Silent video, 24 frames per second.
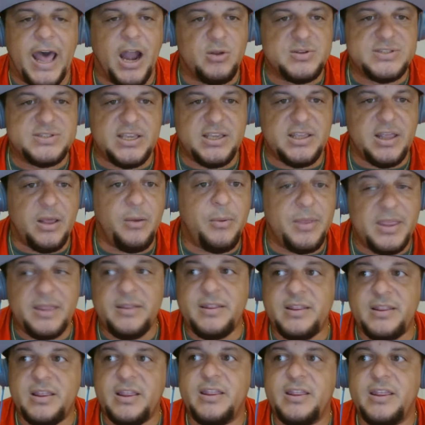don't see,
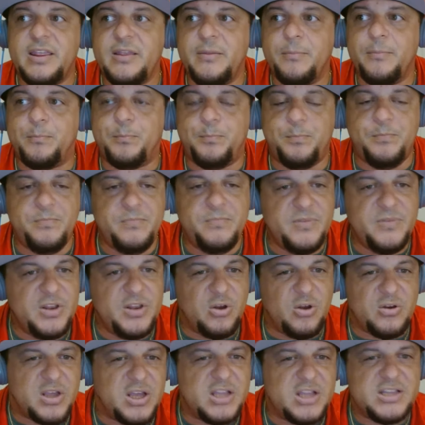could
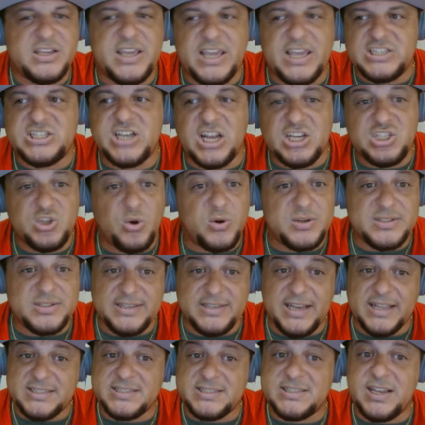Kyshawn George
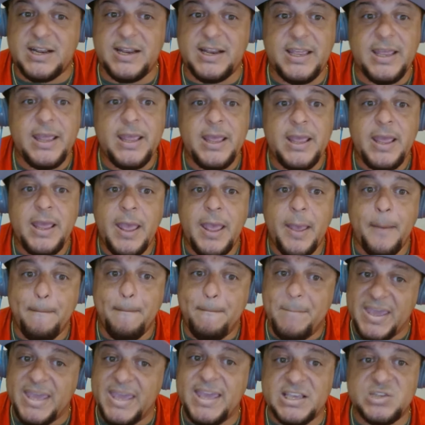necessarily
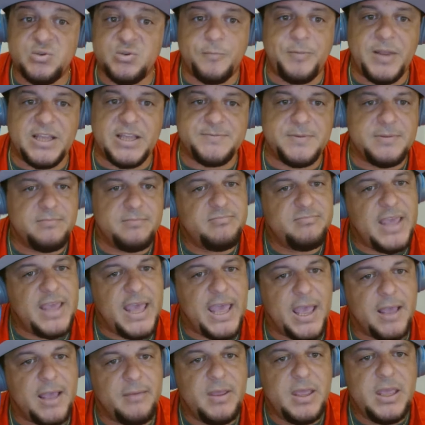be his replacement?
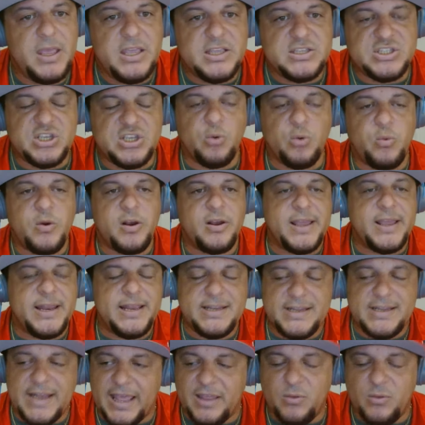Yeah. So we're going to get
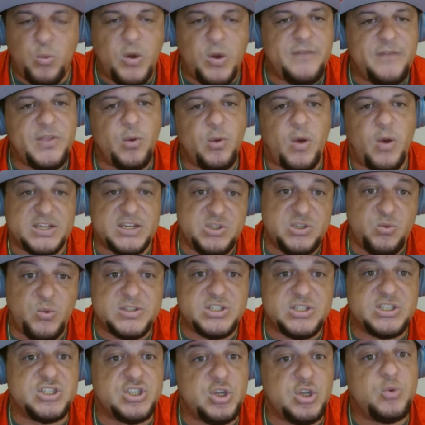into that. What if the Washington
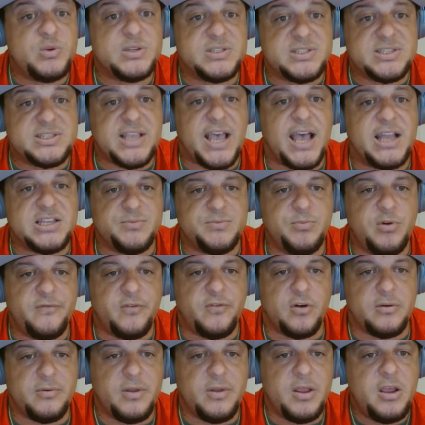Wizards do decide to move
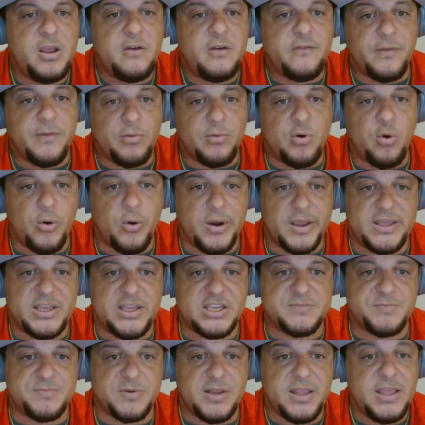on from Corey
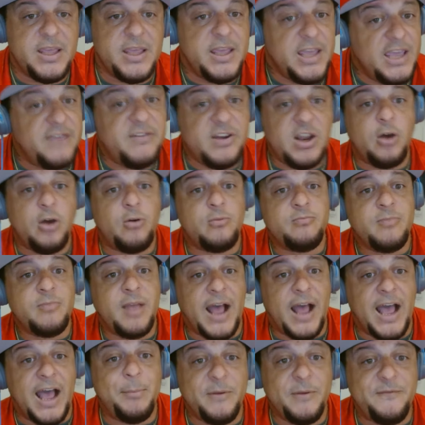Kispert? Even though
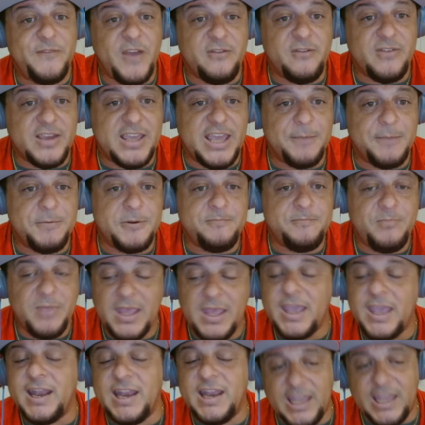I'm a favorite keep him,
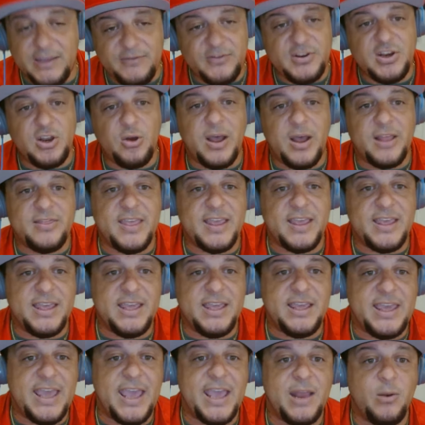and even though I think he
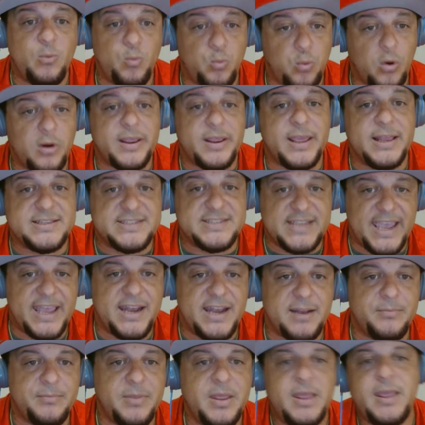can work in
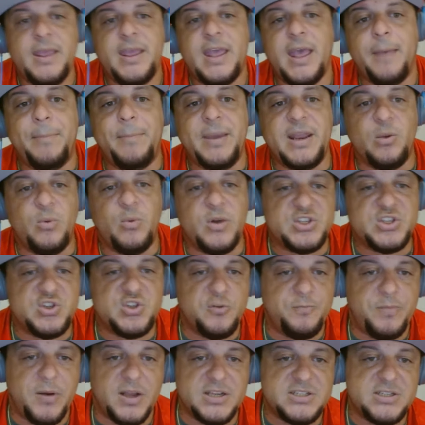tandem and being a
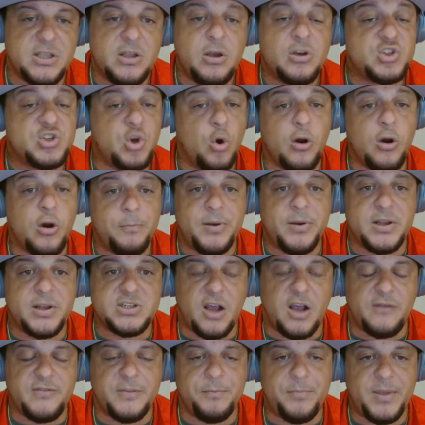1-2 punch, scoring punch
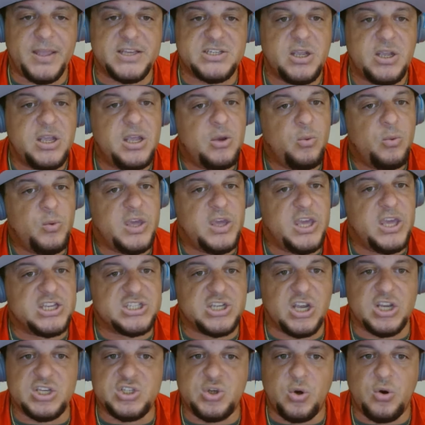off the bench with
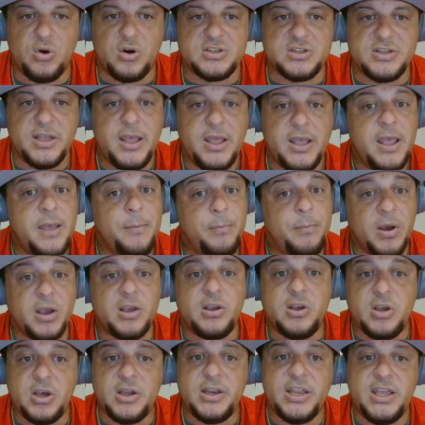Kyshawn George, but
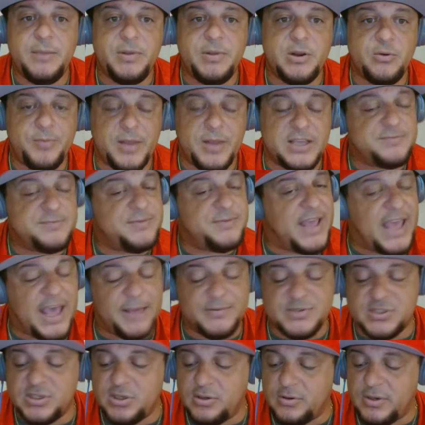could he be the replacement?
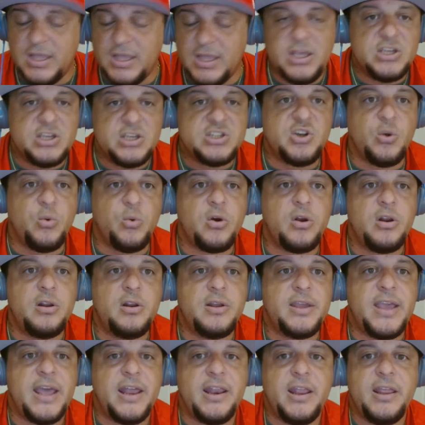Absolutely. So we're going to
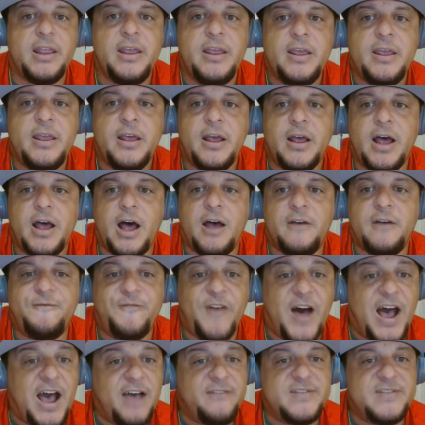look at
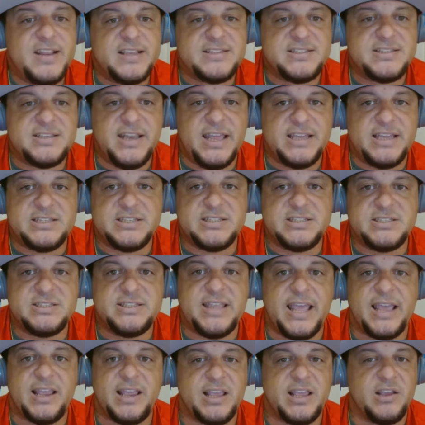five destinations
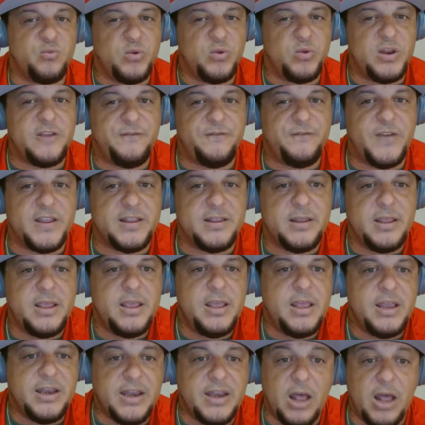that could really fit
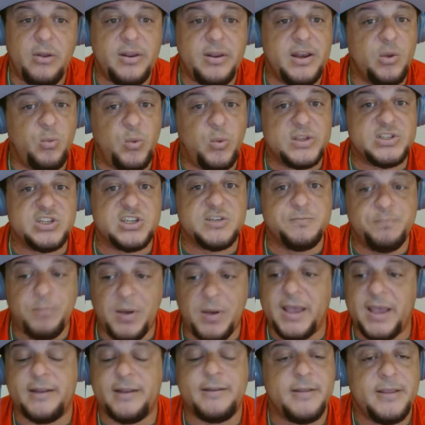not only the Wizards,
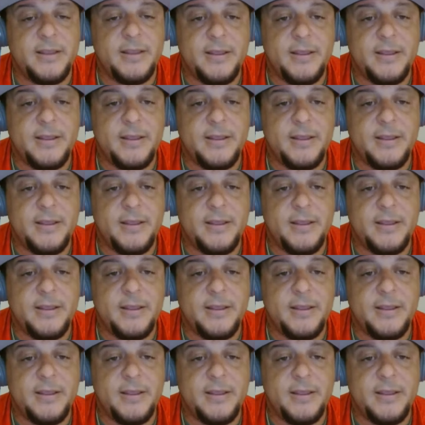but